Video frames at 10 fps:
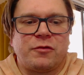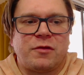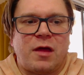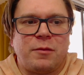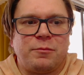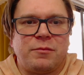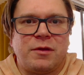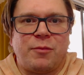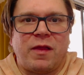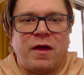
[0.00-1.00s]
time
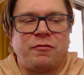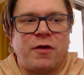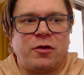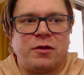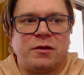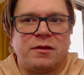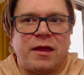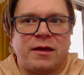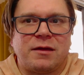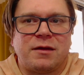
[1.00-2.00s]
in my life I couldn't
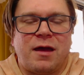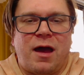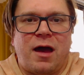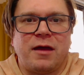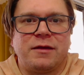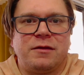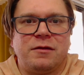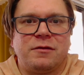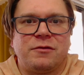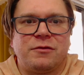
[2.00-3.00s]
hide
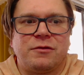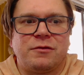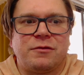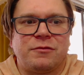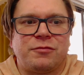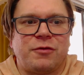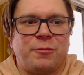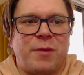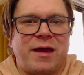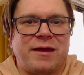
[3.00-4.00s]
from
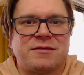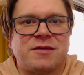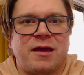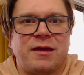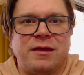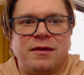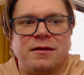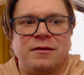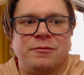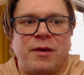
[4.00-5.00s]
my
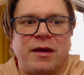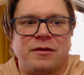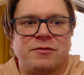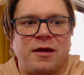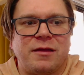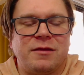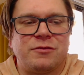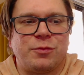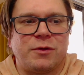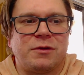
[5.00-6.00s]
anxiety. My
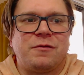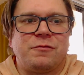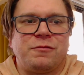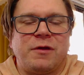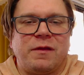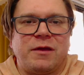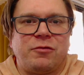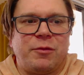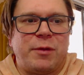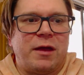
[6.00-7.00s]
anxieties were really
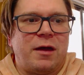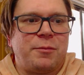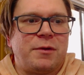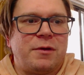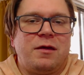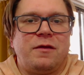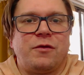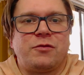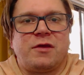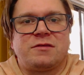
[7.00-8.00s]
creeping up.
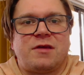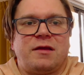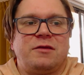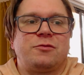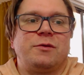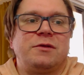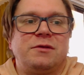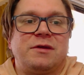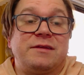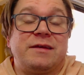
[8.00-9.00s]
Those anxieties would
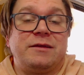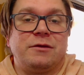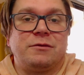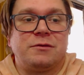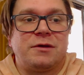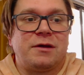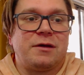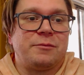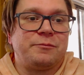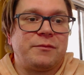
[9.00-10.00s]
continue
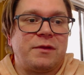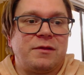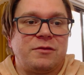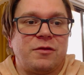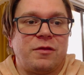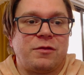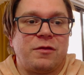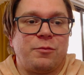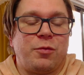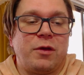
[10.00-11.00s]
to
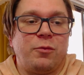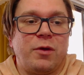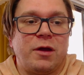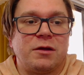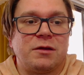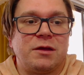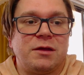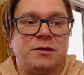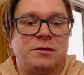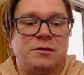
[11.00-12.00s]
the point where
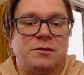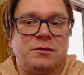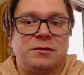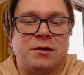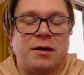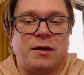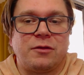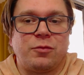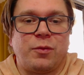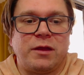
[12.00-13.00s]
in
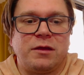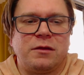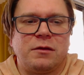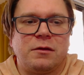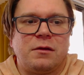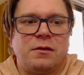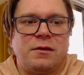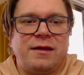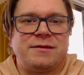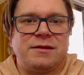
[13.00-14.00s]

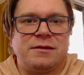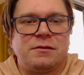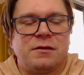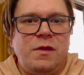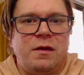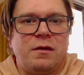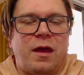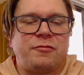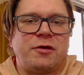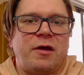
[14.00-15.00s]
2019,
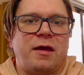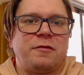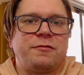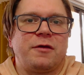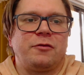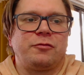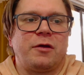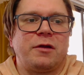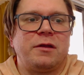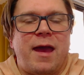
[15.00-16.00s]
after I had a failed
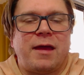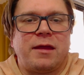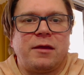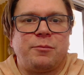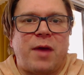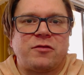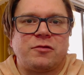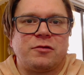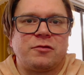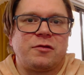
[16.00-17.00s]
run at a
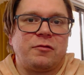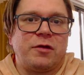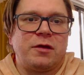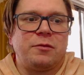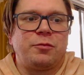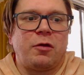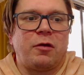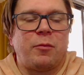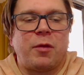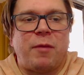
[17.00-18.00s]
master's degree
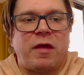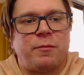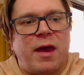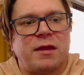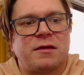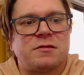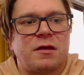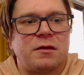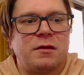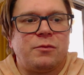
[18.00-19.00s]
program in mathematics,
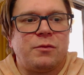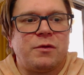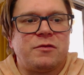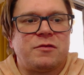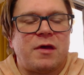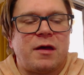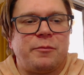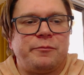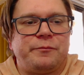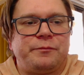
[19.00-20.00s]
I was
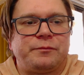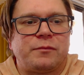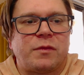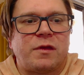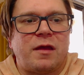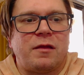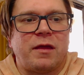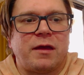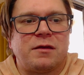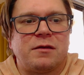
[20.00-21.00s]
kind of
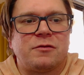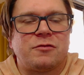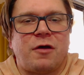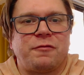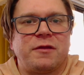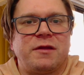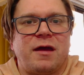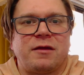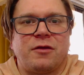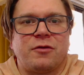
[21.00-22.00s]
like softly
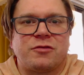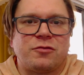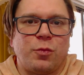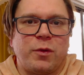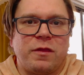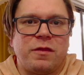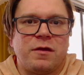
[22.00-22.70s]
diagnosed with